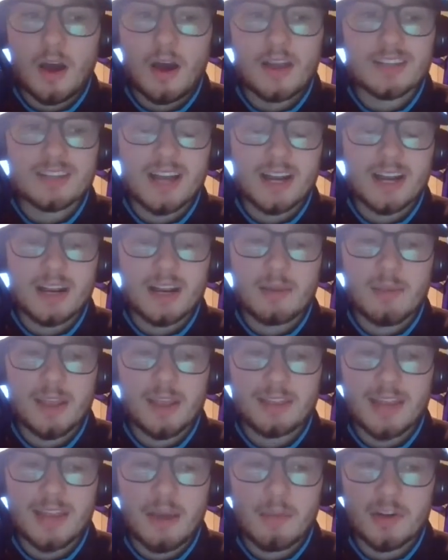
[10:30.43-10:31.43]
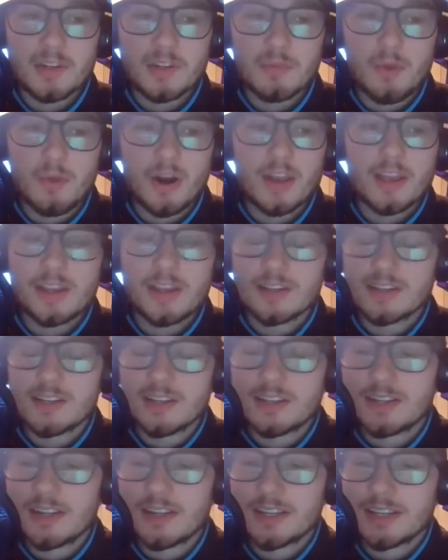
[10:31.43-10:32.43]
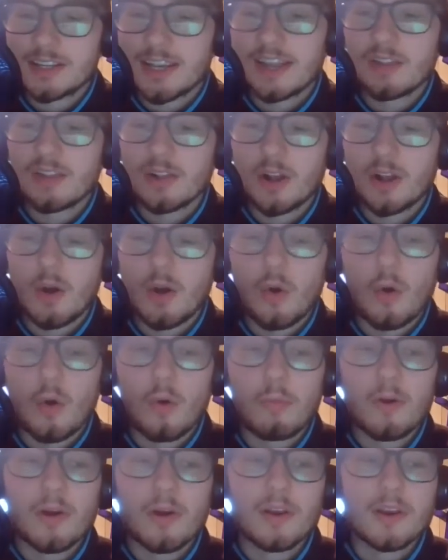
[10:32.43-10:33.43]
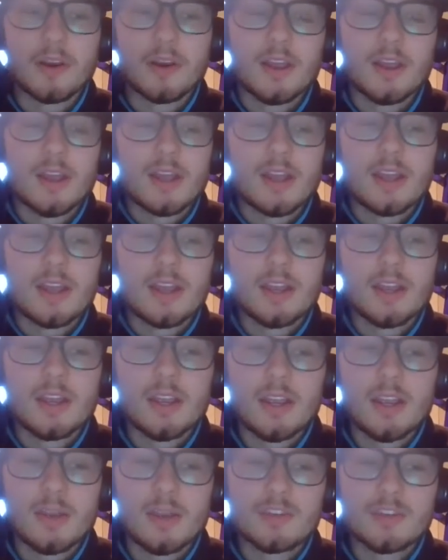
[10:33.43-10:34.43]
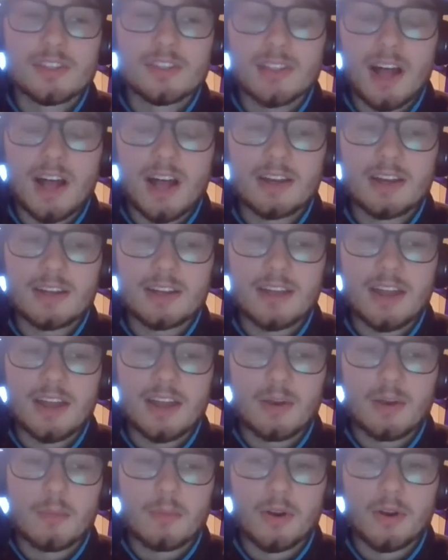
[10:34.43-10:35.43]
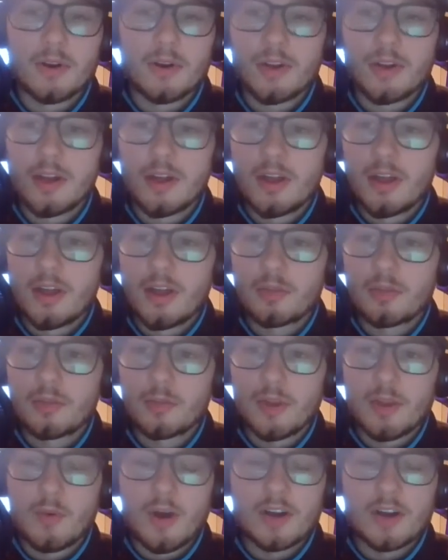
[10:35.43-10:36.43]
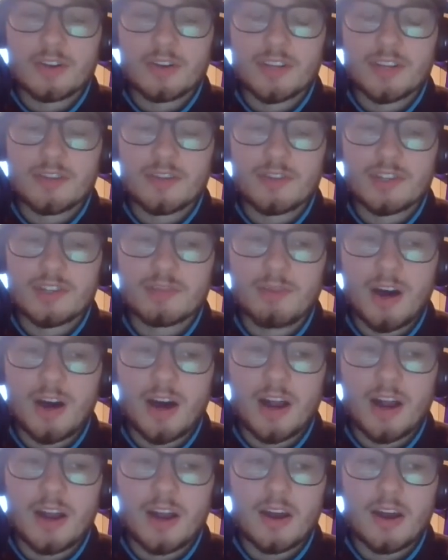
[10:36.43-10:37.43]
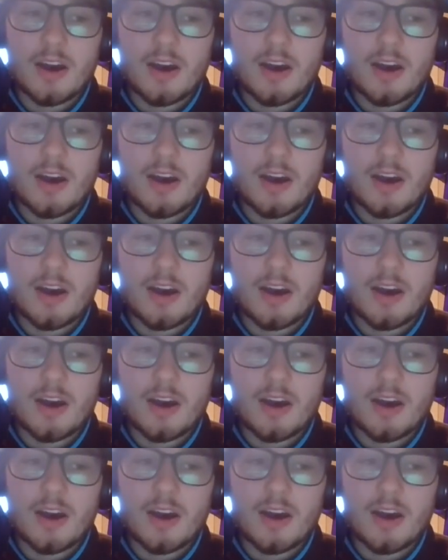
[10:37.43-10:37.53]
He's not going to make that much money because it's Keelan Cole, but he would slot into that number 3 wide receiver spot.